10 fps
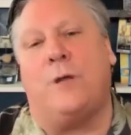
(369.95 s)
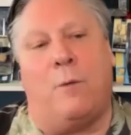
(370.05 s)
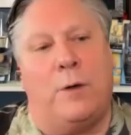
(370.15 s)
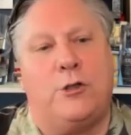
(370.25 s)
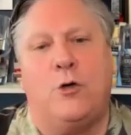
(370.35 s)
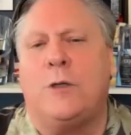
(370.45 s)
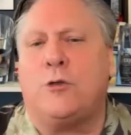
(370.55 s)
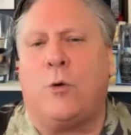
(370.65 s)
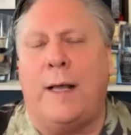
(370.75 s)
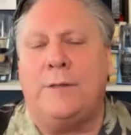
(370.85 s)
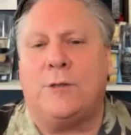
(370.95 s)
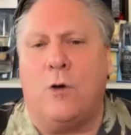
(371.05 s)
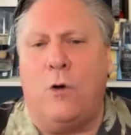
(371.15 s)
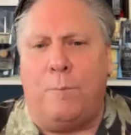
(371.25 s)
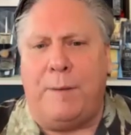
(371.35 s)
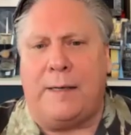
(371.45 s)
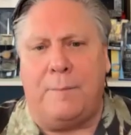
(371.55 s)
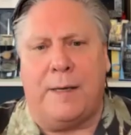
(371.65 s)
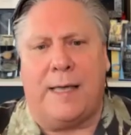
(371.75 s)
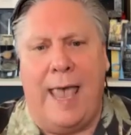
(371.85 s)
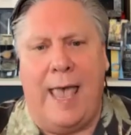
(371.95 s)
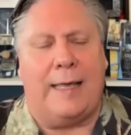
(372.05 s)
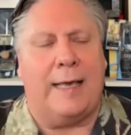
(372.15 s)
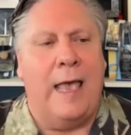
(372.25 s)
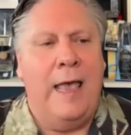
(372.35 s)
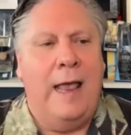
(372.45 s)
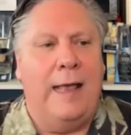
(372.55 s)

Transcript: I went to a trade school, been a mechanic.